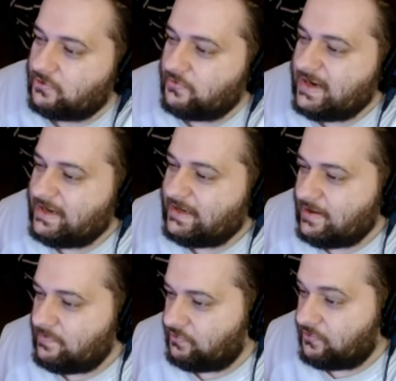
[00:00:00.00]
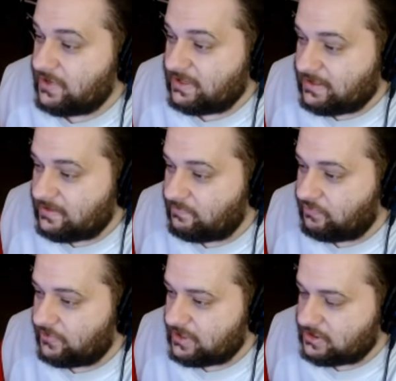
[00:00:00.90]
3D printed
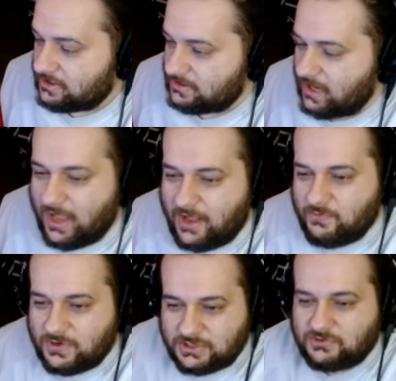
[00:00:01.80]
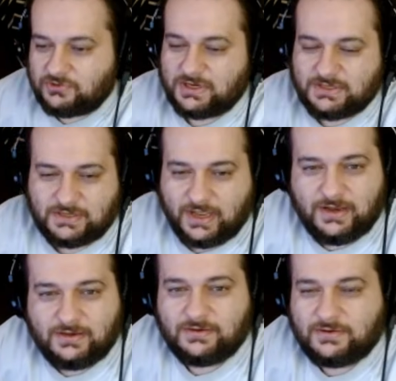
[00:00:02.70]
bridges. How would you trust
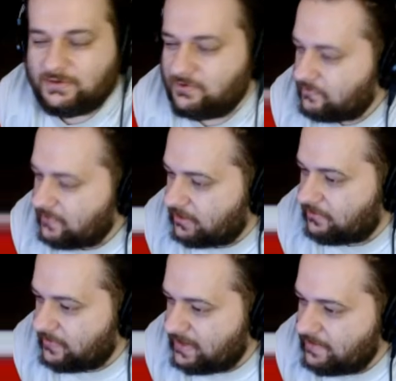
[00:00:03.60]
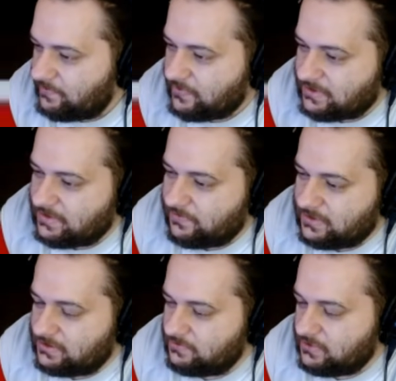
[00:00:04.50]
that? 3D printed
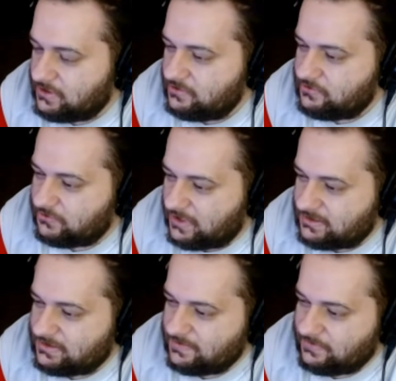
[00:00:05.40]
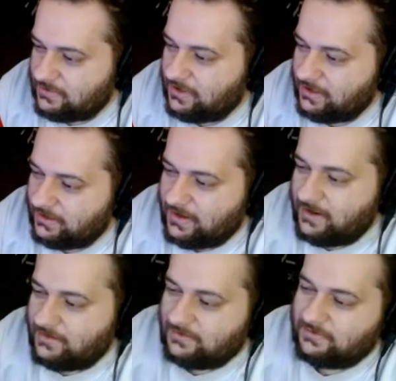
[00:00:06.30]
bridges. Would you trust something like
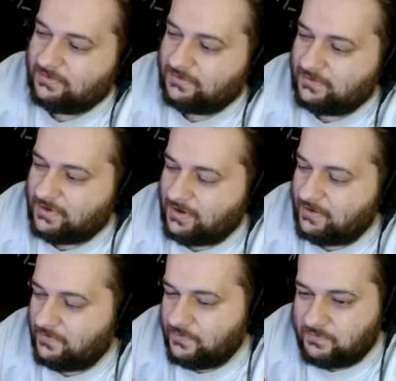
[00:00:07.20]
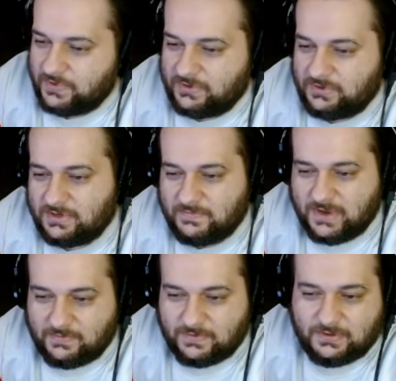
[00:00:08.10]
that? I don't know if you built it.
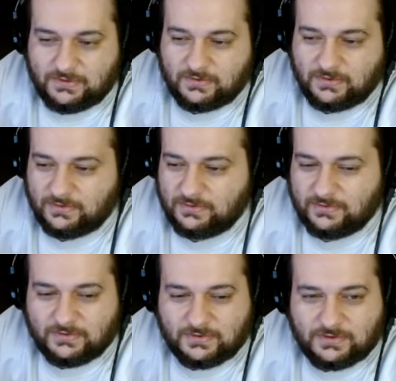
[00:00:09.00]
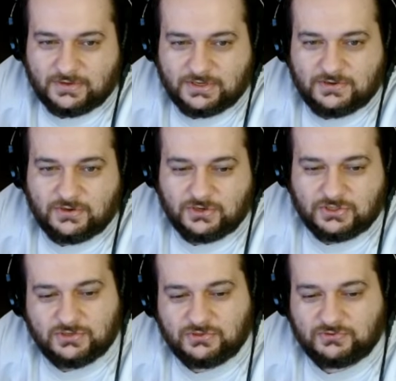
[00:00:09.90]
Maybe could
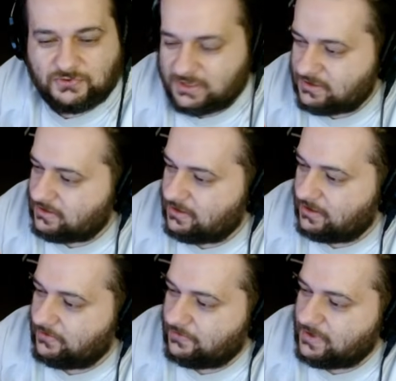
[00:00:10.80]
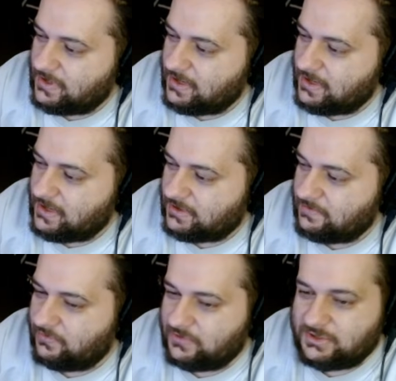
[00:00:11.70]
you trust the 3D
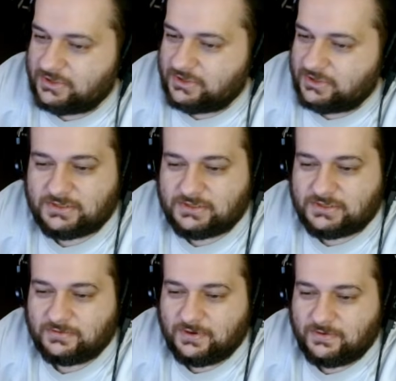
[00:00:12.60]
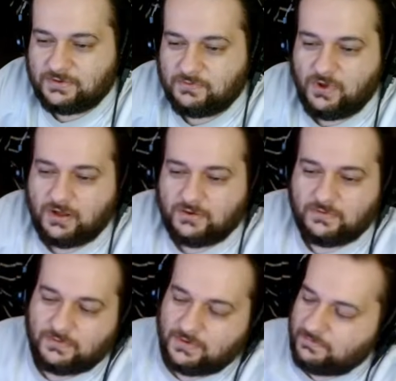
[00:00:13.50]
printed bridges to walk
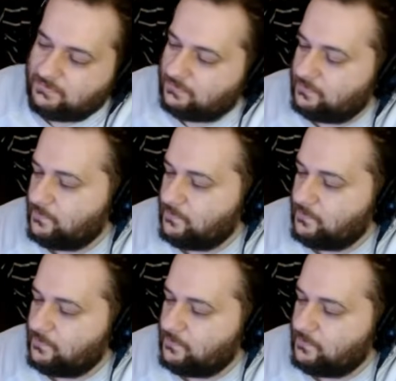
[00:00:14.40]
over them?